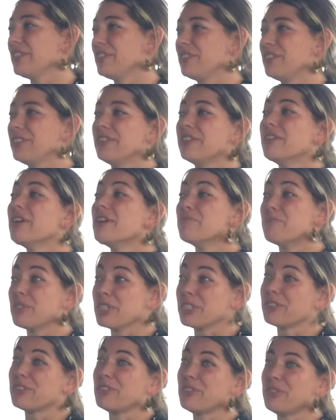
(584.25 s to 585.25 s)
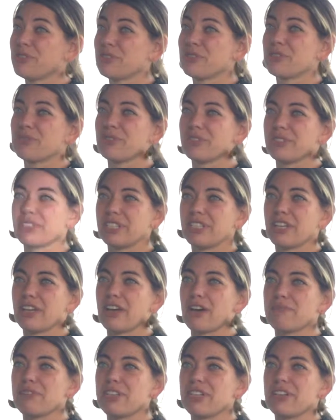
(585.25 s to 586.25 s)
to build new schools in the
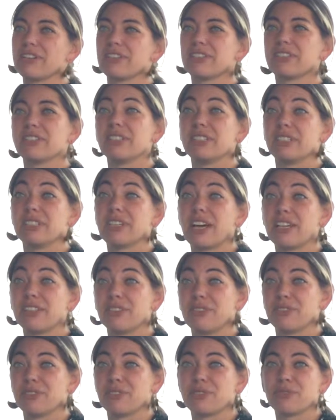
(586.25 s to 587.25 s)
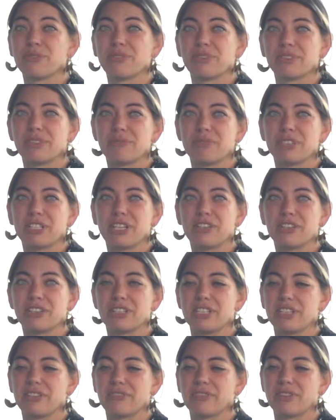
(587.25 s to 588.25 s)
coming years and design those schools in
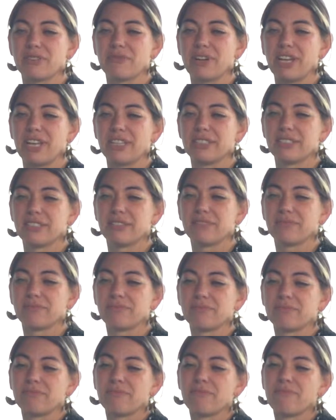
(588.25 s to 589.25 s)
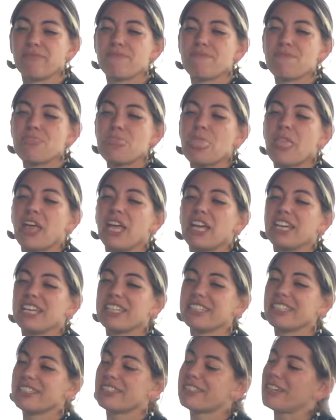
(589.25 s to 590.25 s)
potentially different ways. In
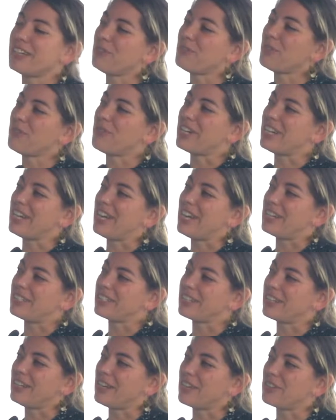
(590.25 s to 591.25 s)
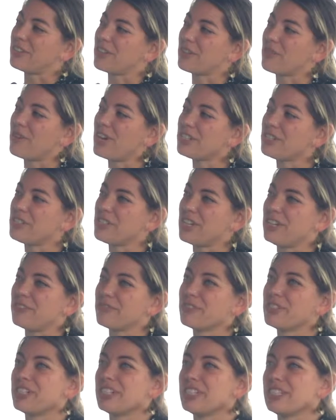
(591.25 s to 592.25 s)
this study, we wanted to ask another question,
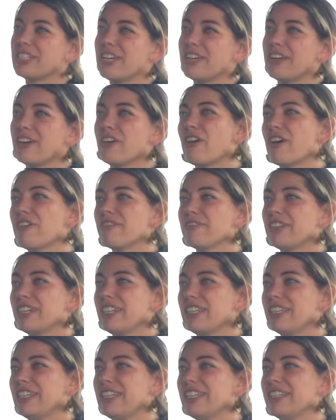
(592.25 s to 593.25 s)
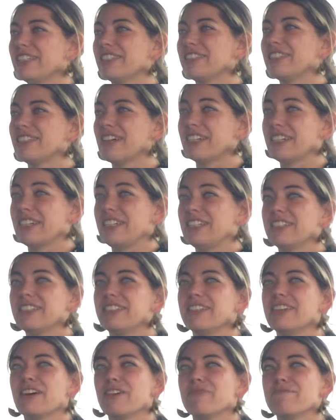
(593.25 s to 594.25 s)
which is that often in these studies,
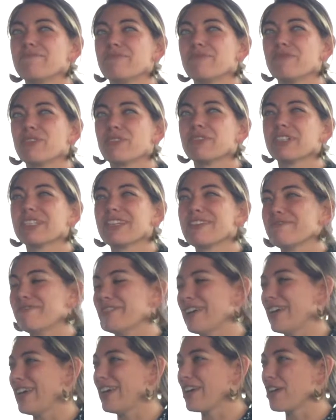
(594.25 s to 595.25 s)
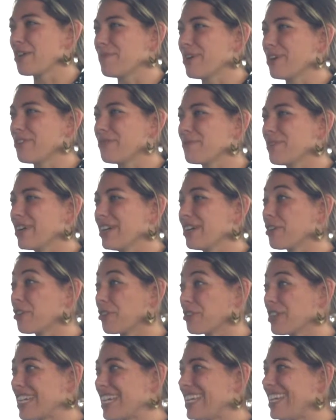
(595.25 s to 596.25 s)
um, we're really vague about what
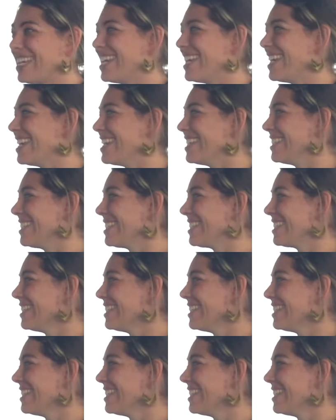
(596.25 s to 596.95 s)
green is.